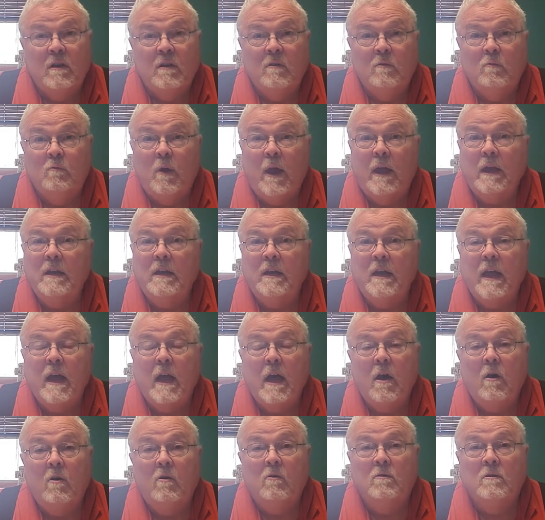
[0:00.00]
right
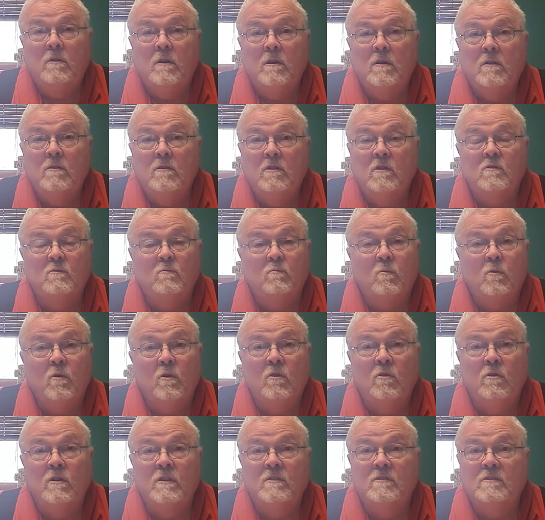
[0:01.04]
now, this
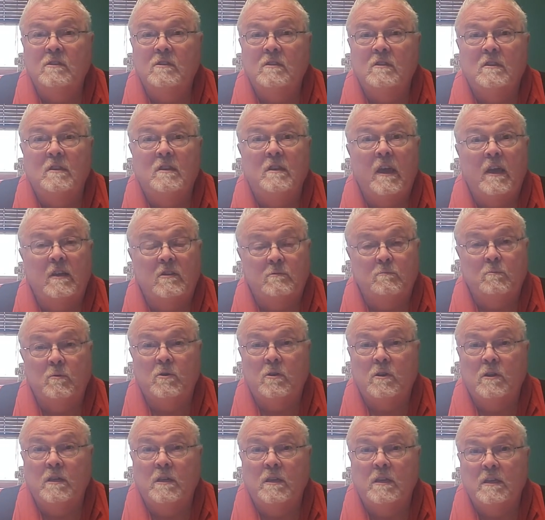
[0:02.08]
world is
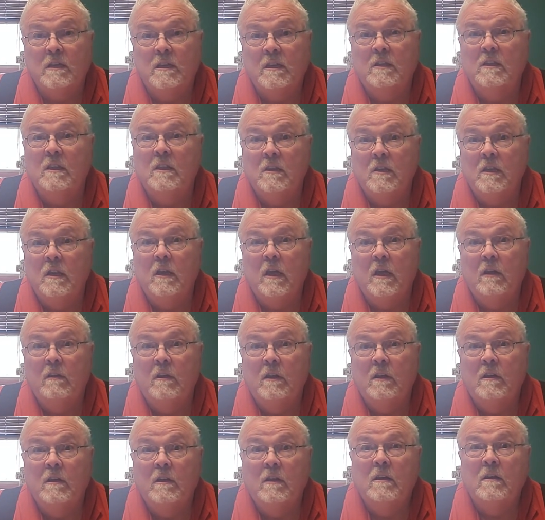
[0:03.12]
desperately in the need
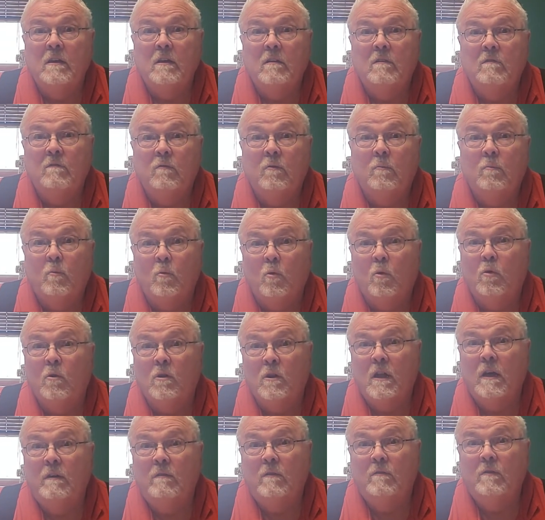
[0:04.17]
for more love of